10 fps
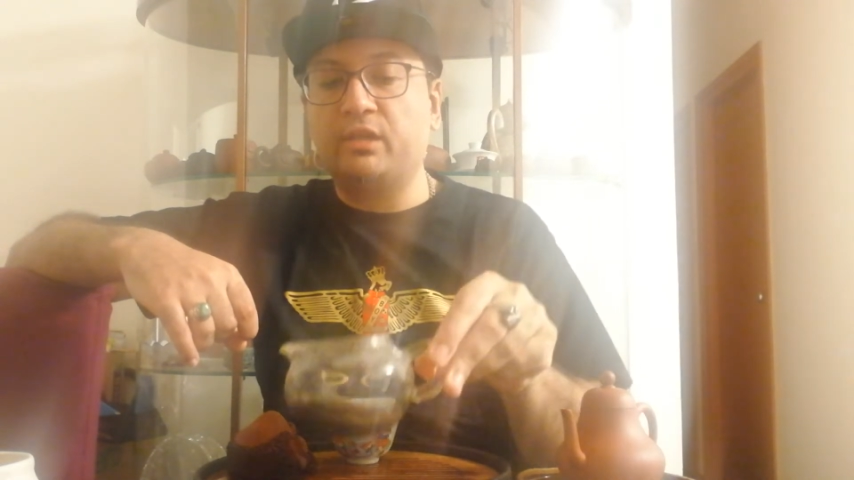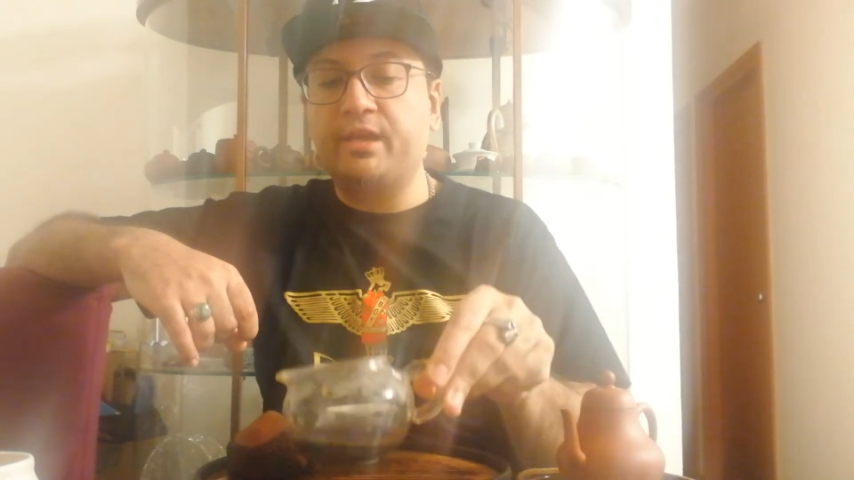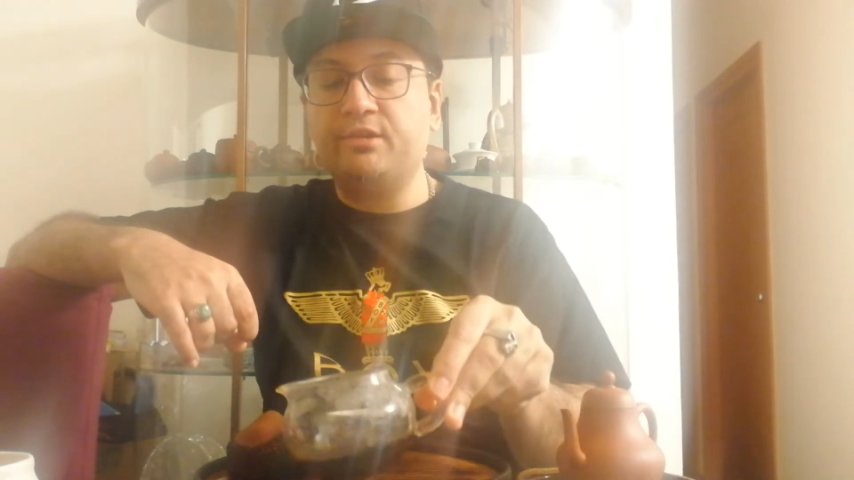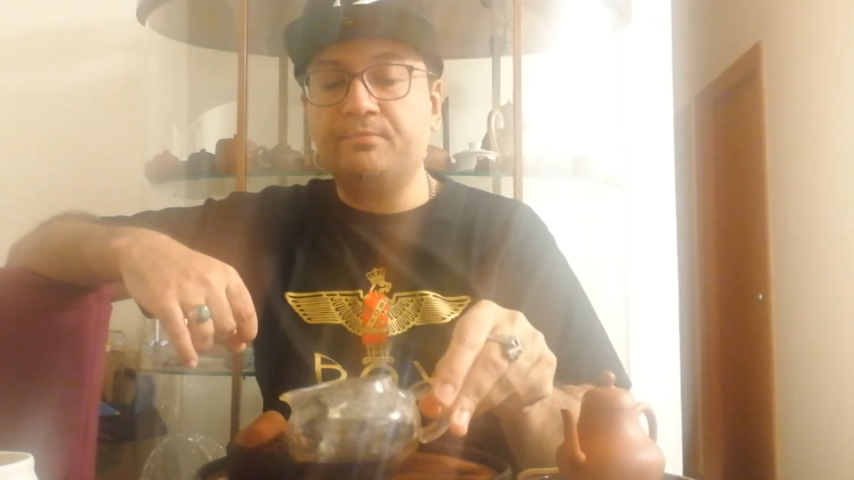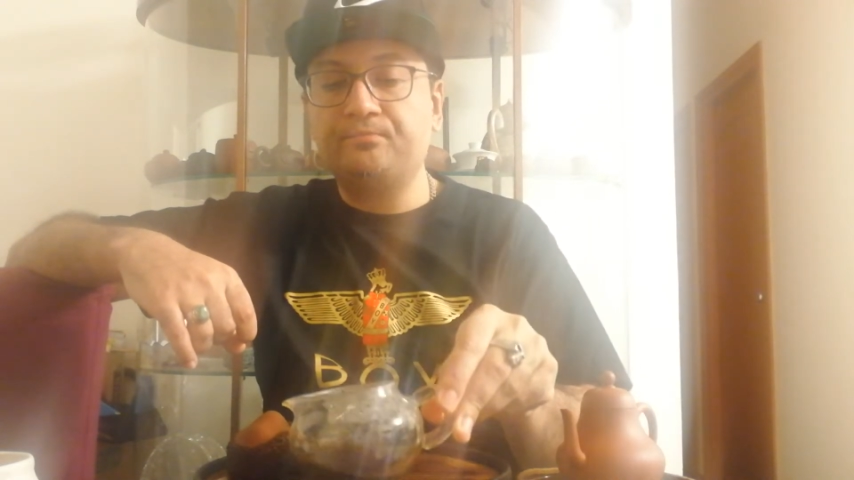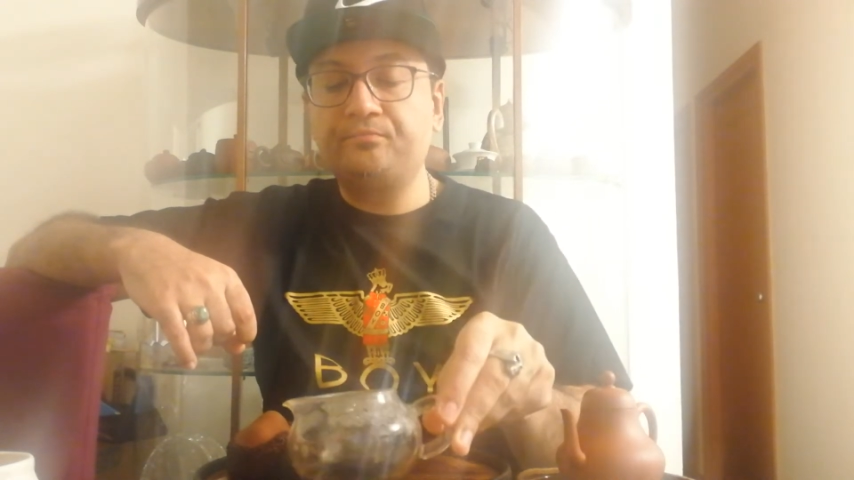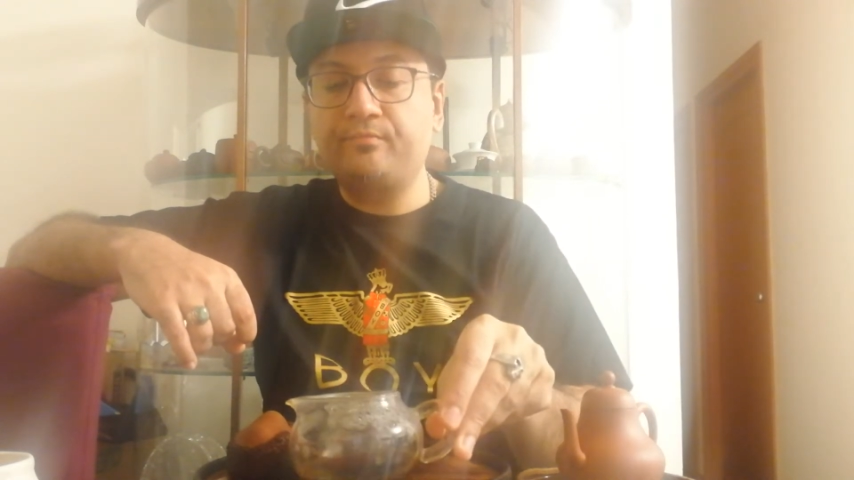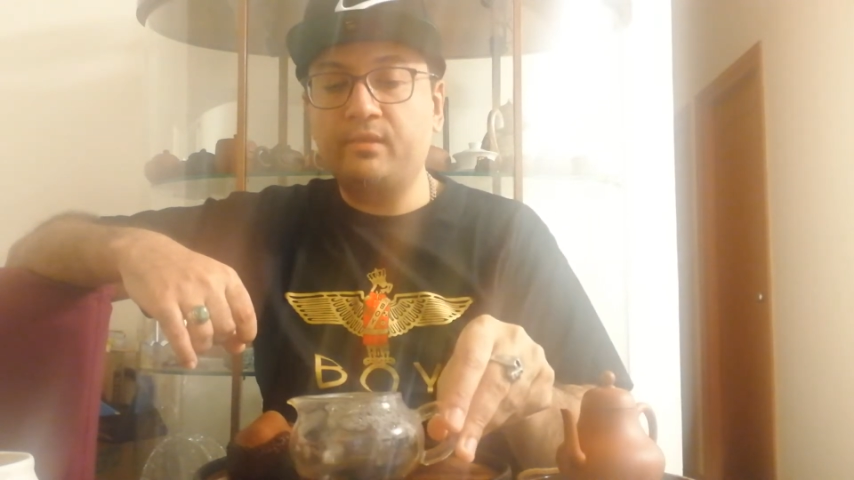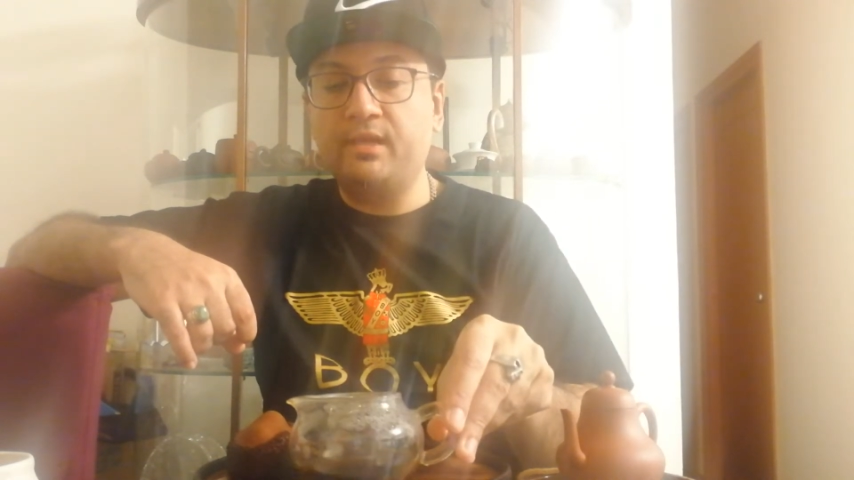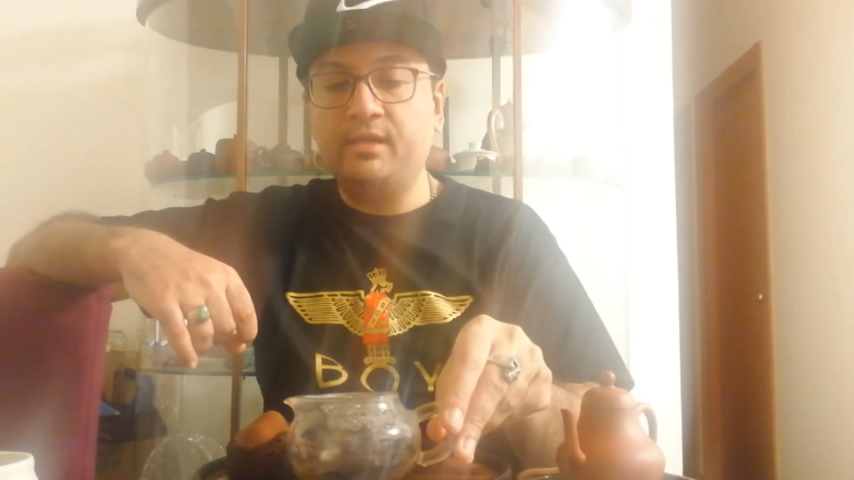lighter
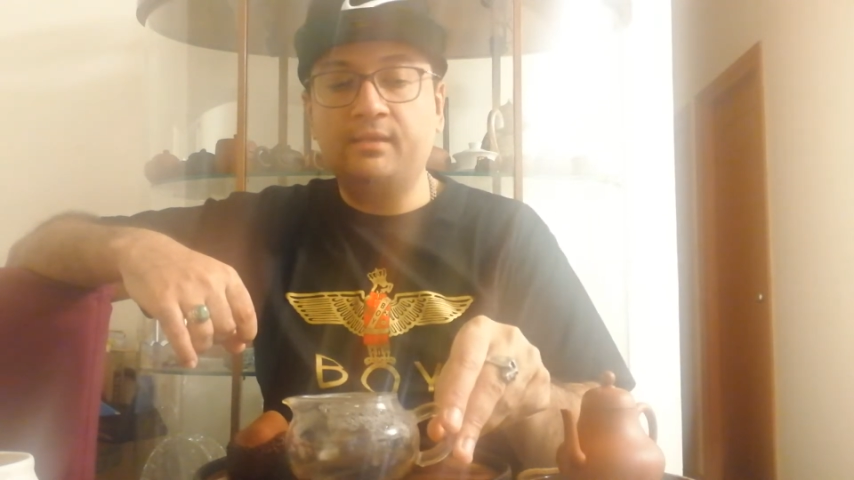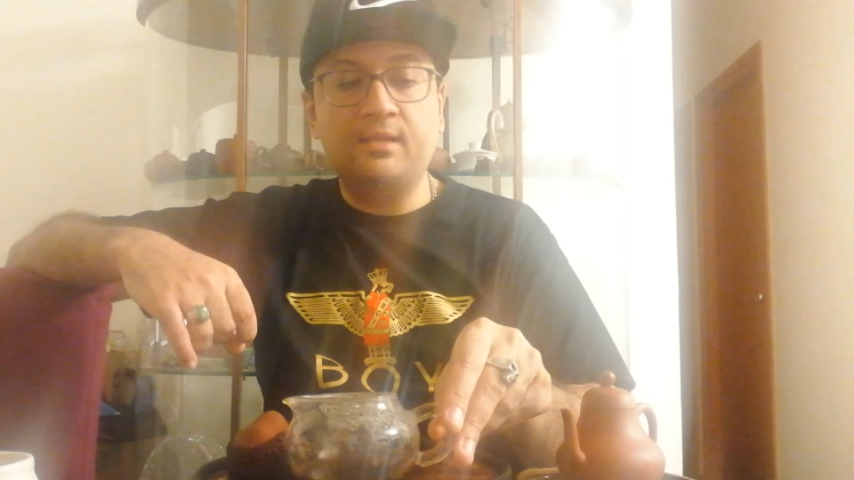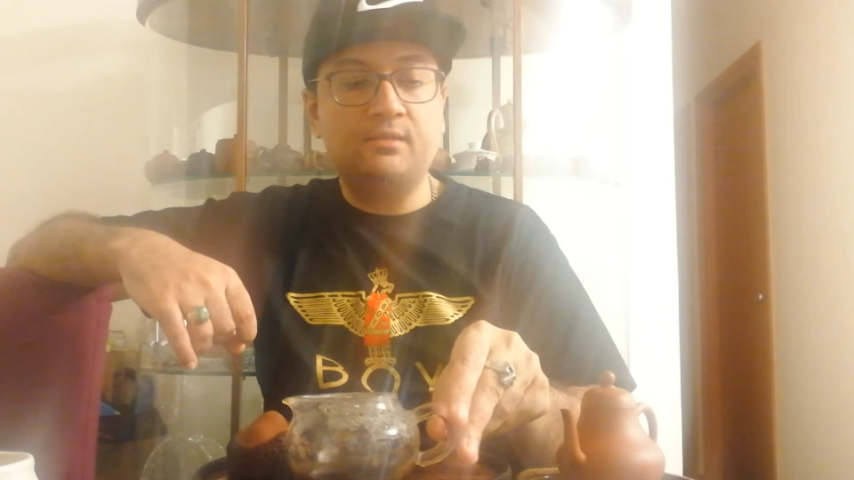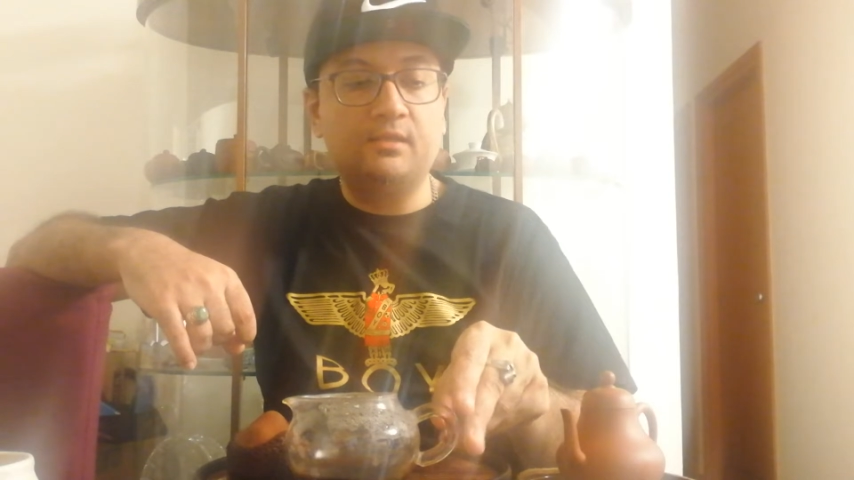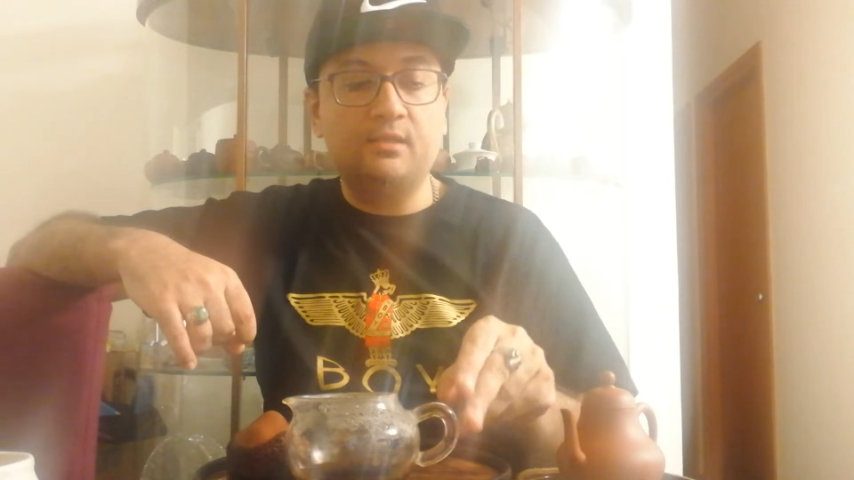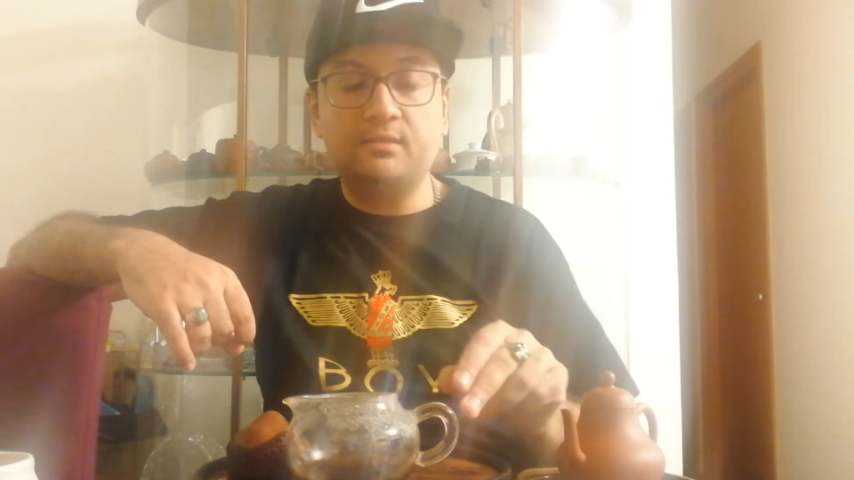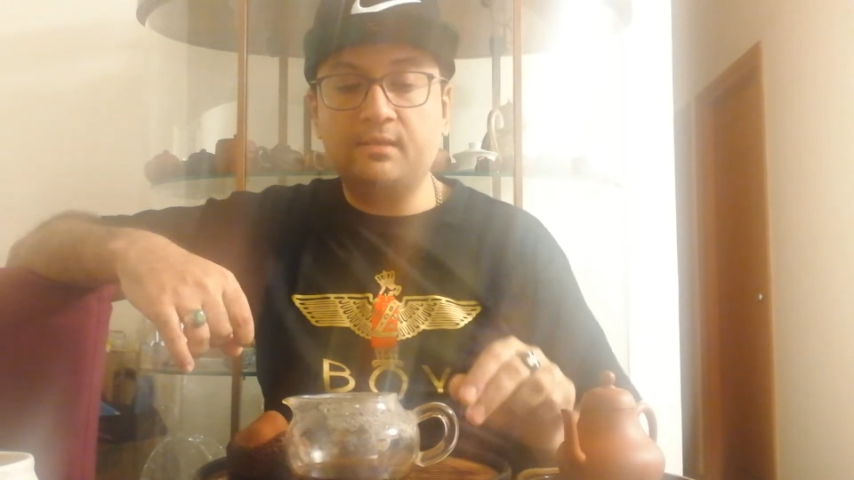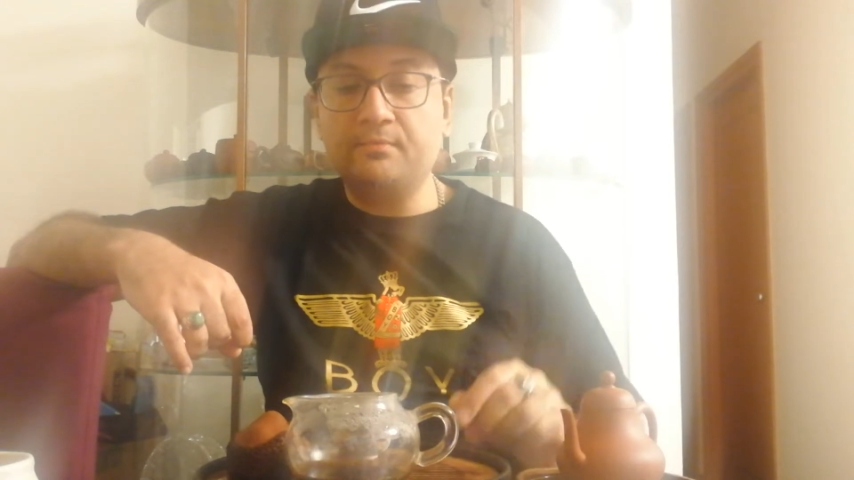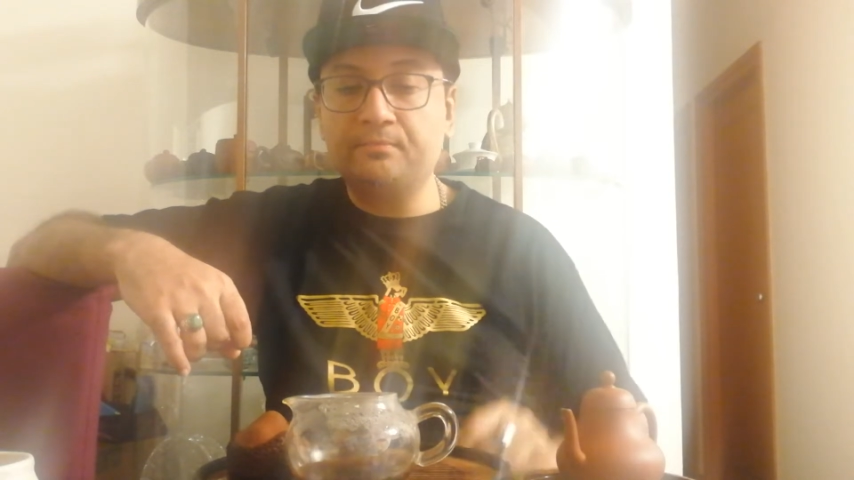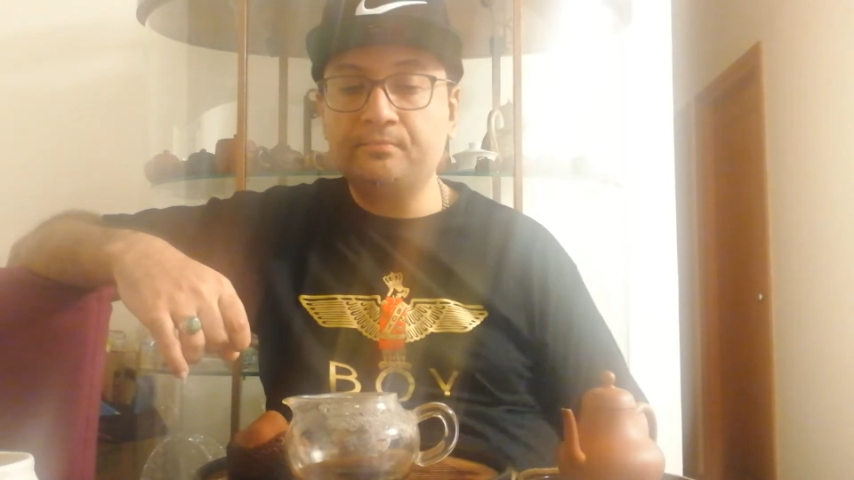in intensity this time.